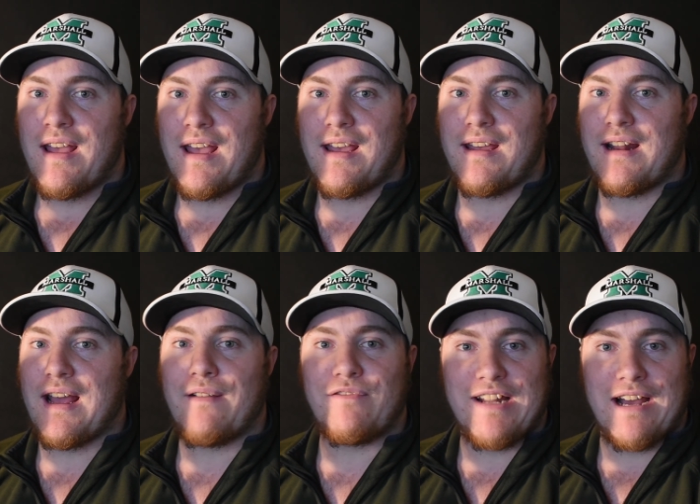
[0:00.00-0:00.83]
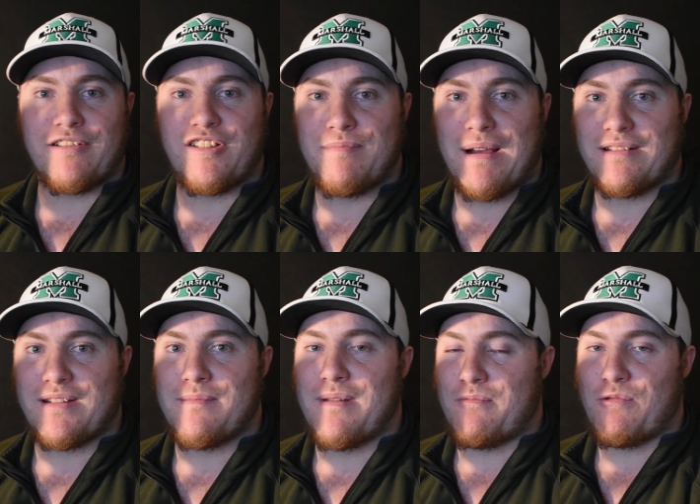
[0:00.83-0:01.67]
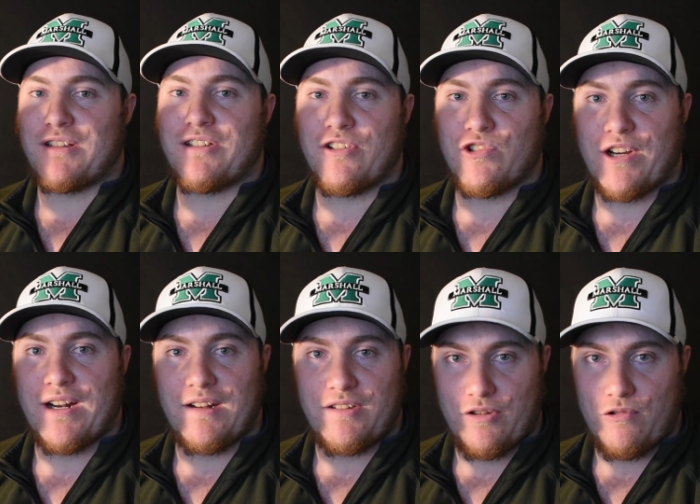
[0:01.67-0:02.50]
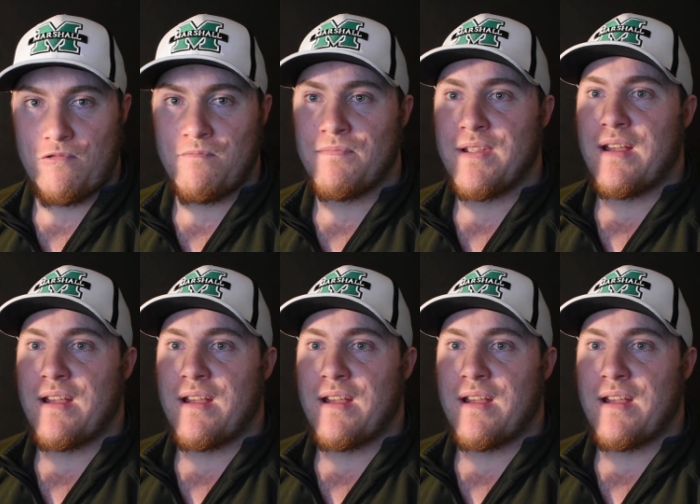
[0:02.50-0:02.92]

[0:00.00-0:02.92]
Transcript: and have doubts about them and what they're trying to do,